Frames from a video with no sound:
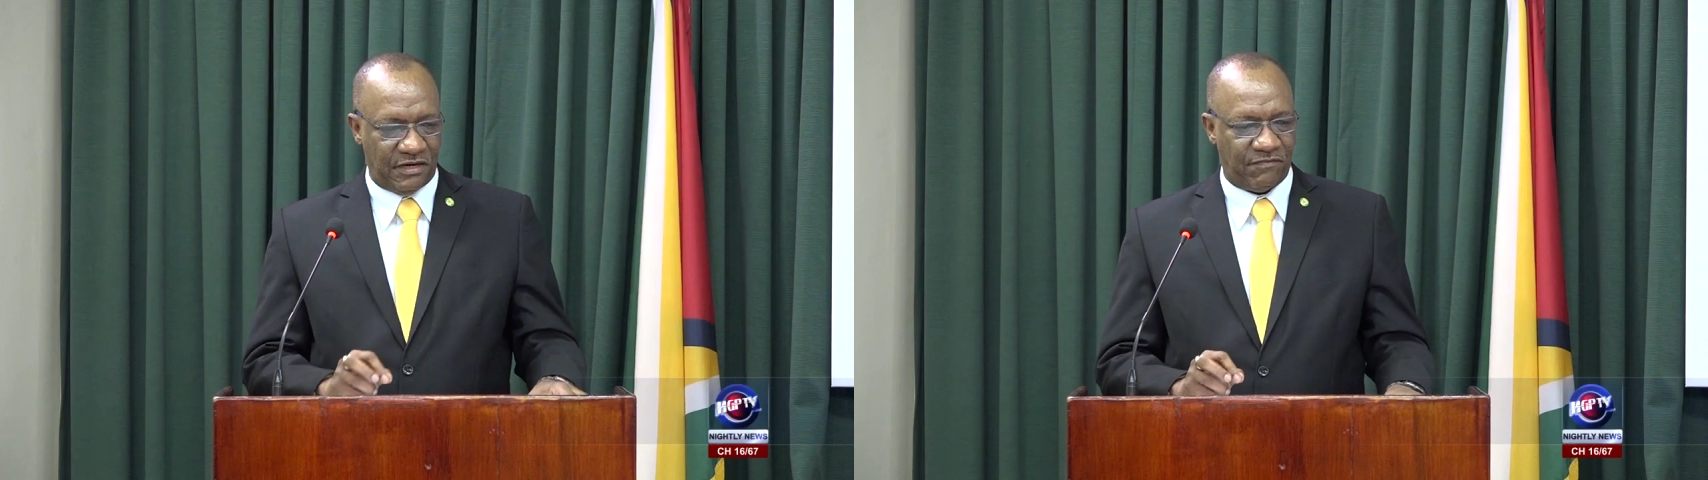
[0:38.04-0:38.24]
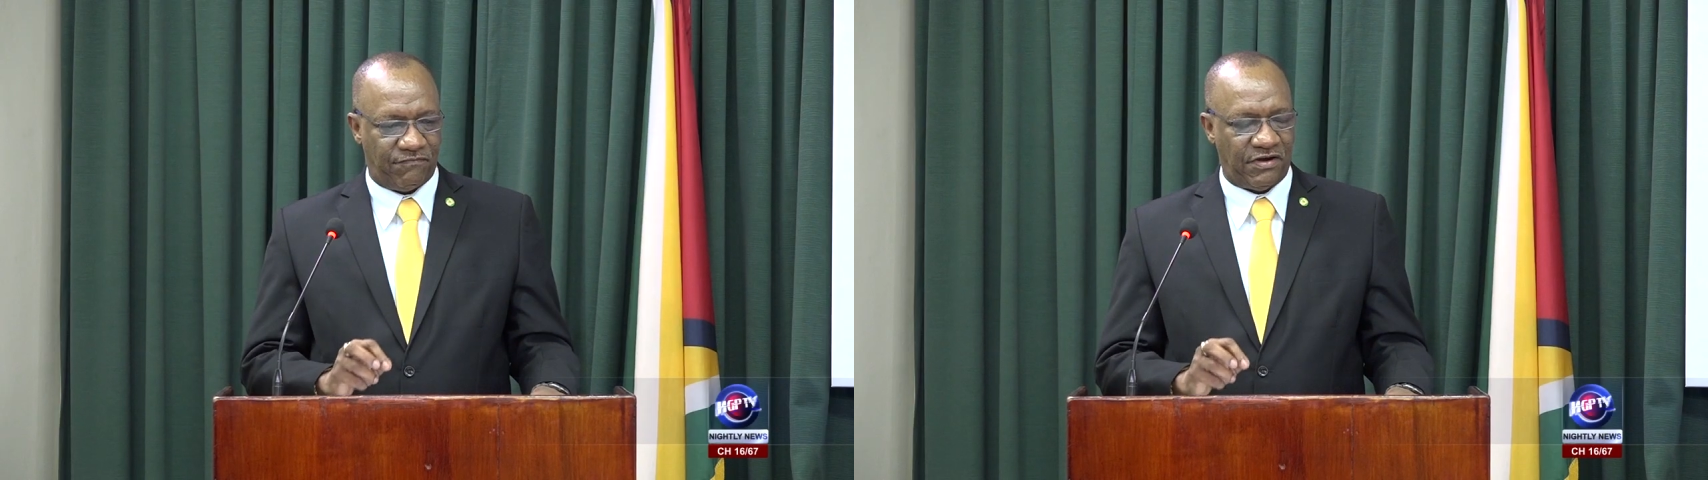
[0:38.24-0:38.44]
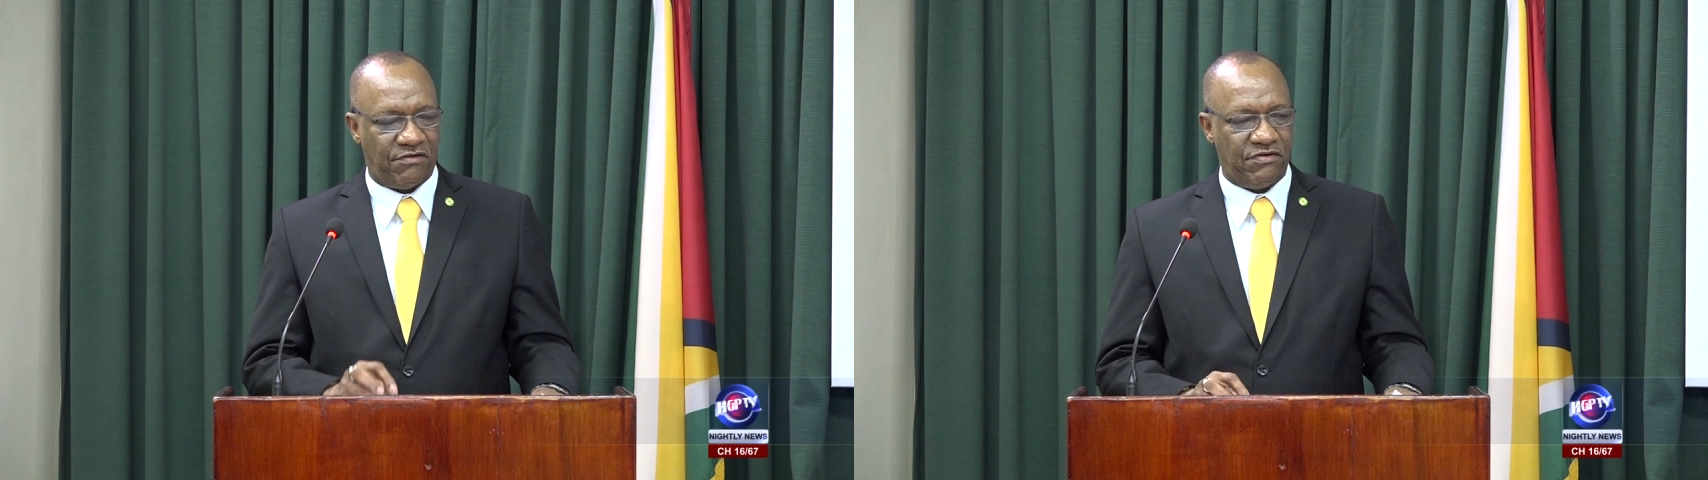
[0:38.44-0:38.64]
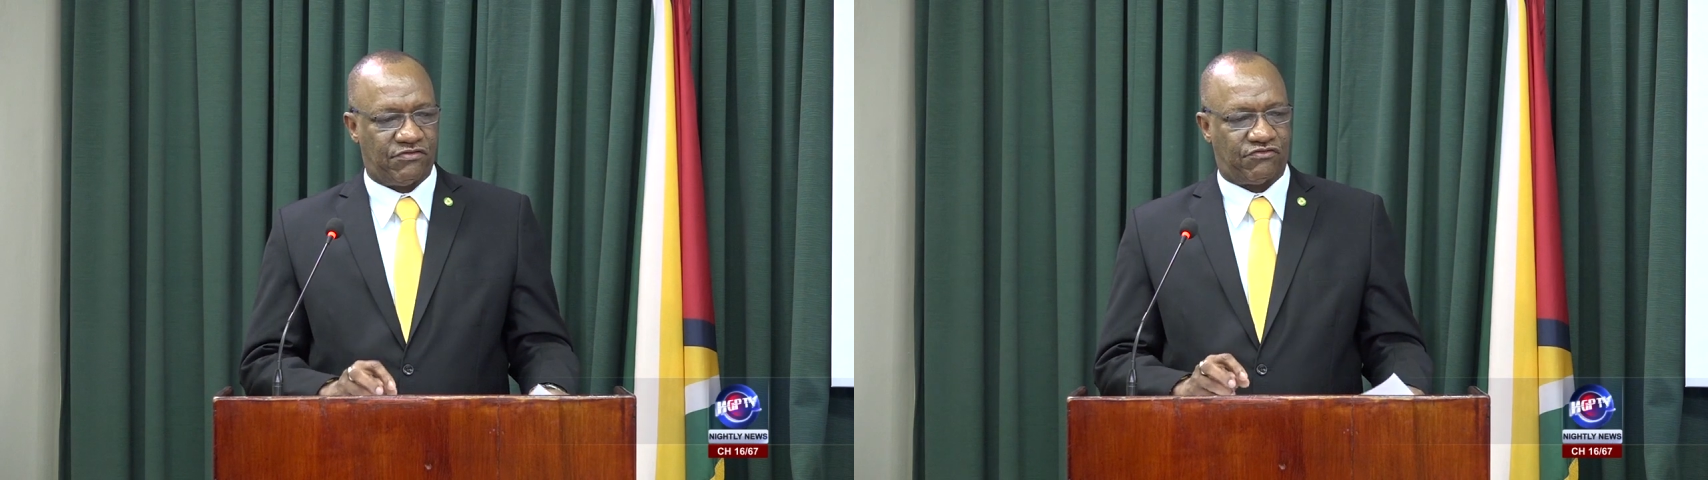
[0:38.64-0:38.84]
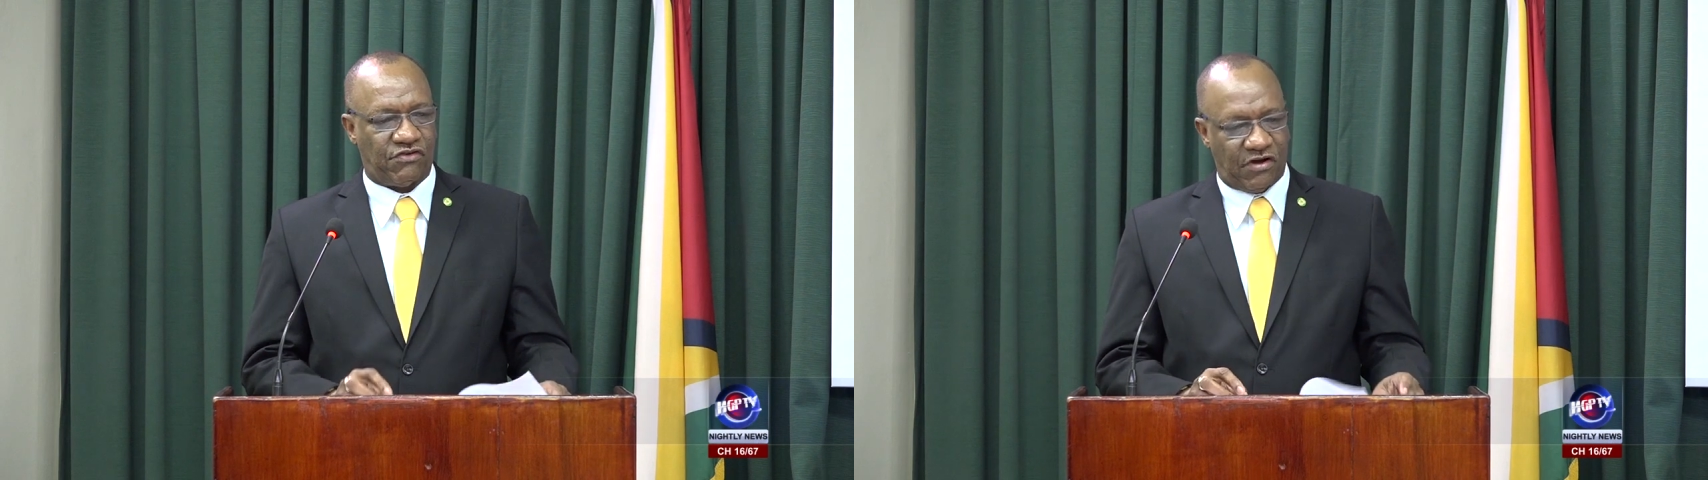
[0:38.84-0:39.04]
Friday,
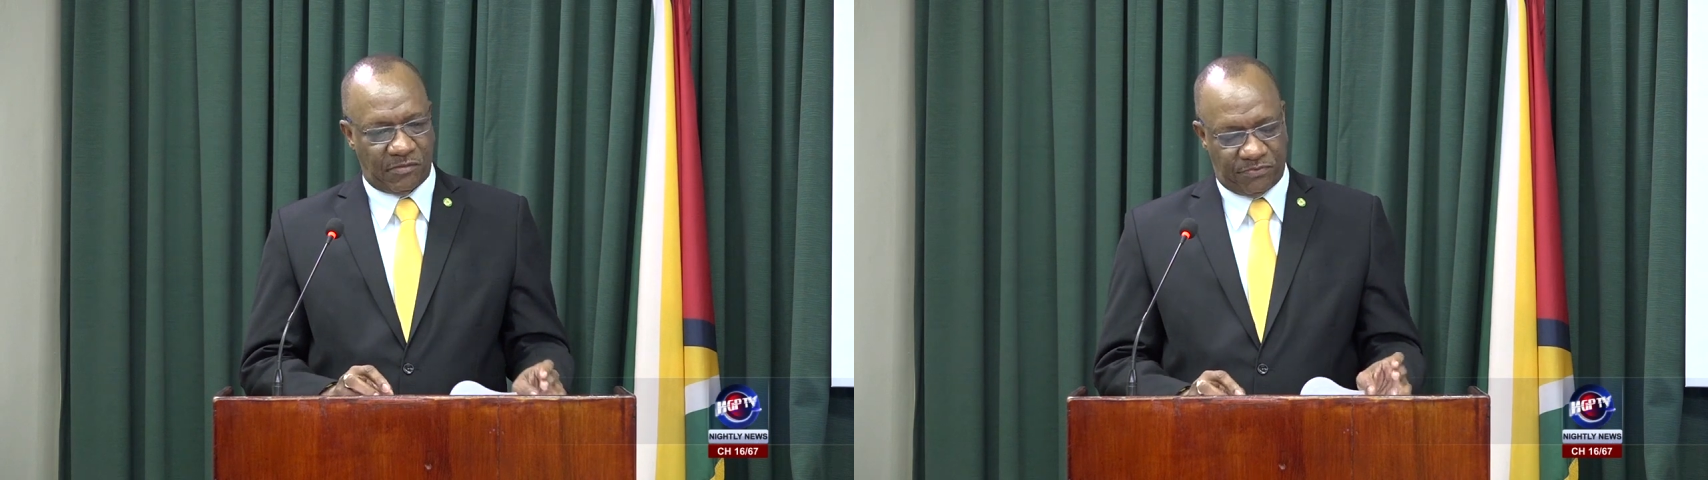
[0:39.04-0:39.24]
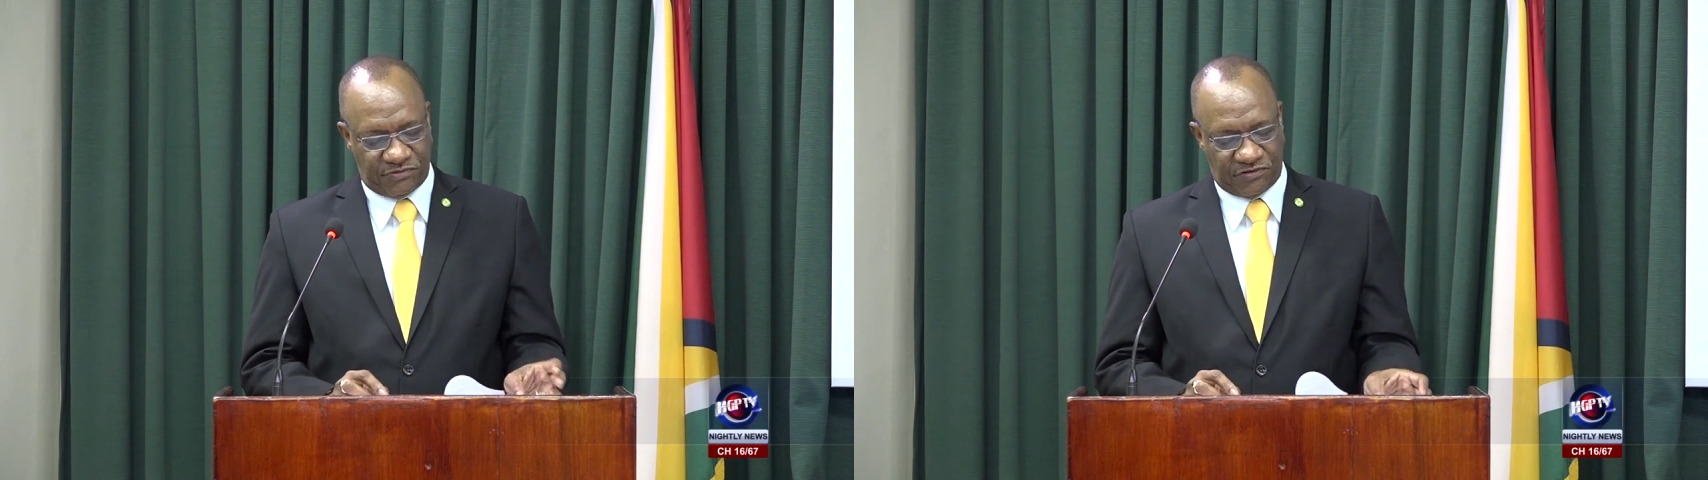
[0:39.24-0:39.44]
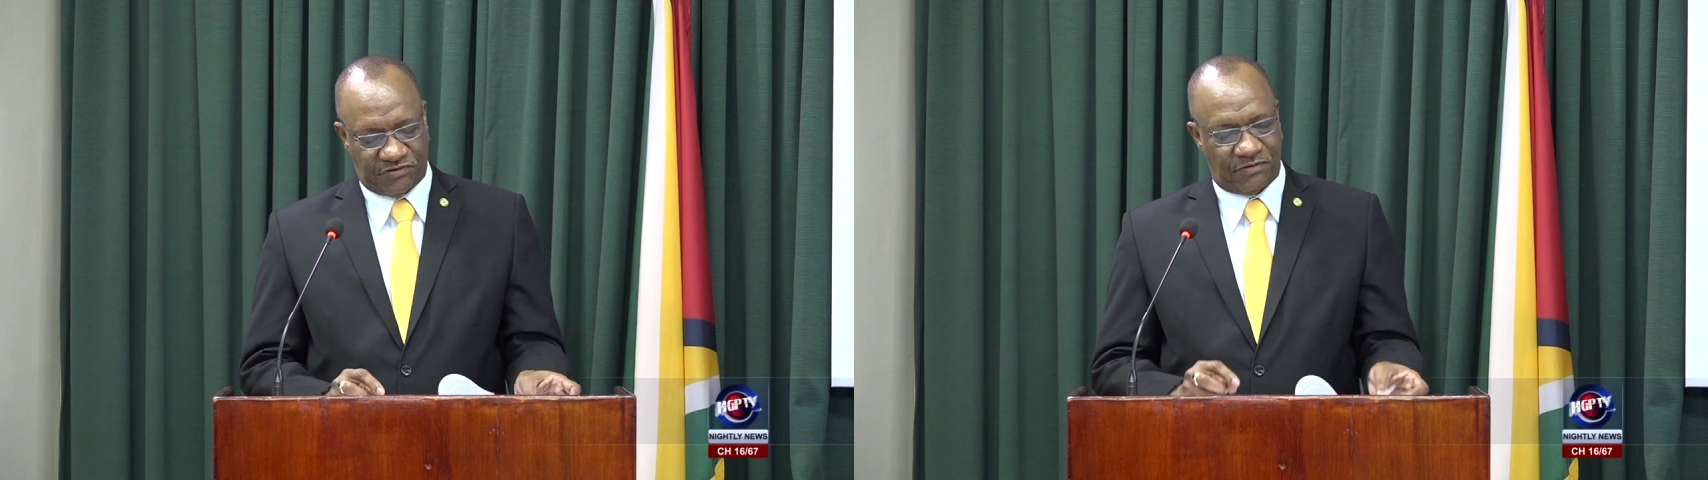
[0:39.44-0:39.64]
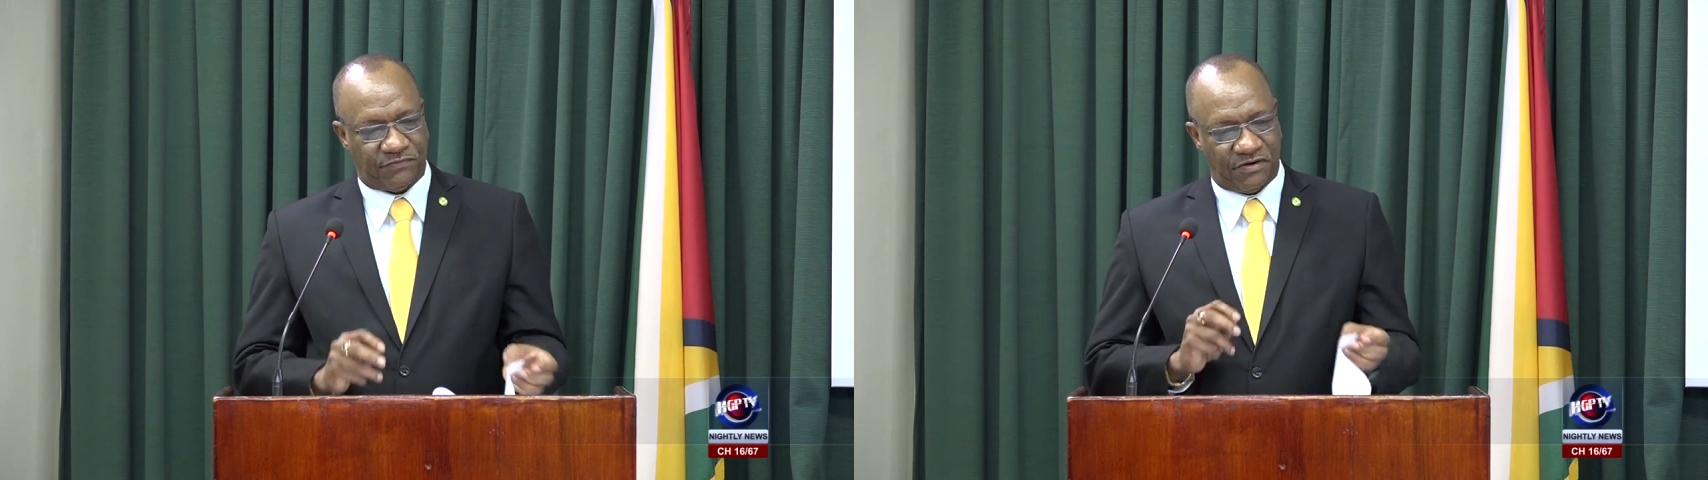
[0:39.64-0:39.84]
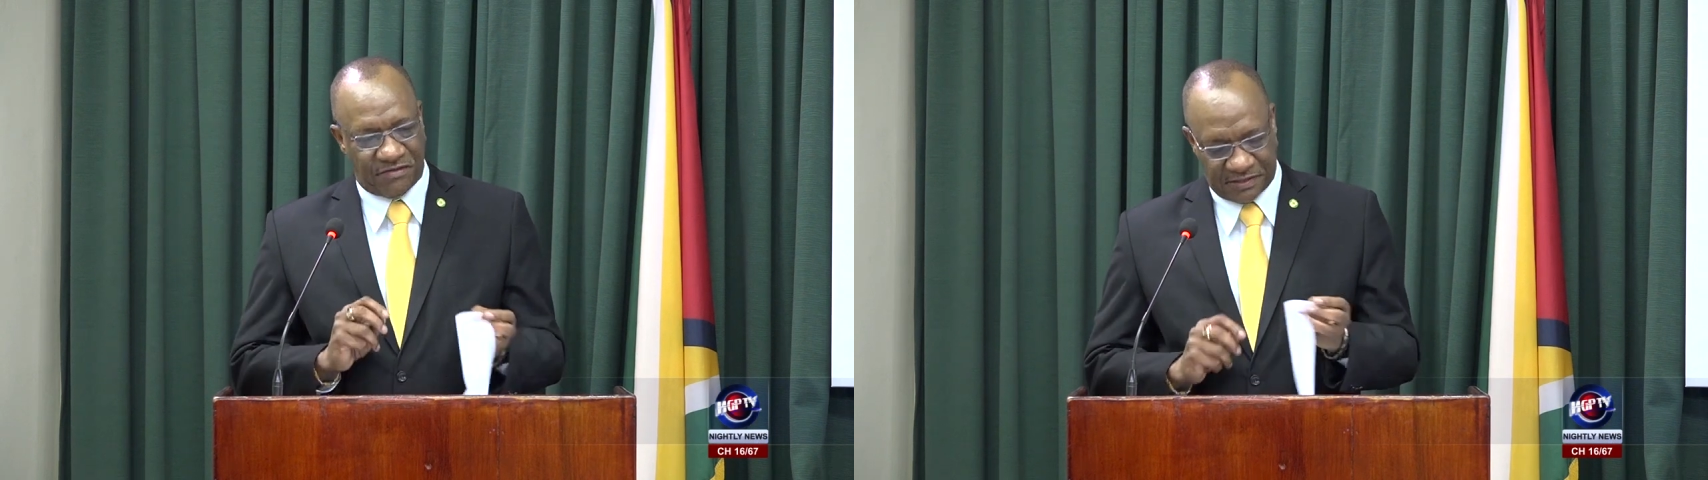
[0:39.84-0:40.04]
Minister of State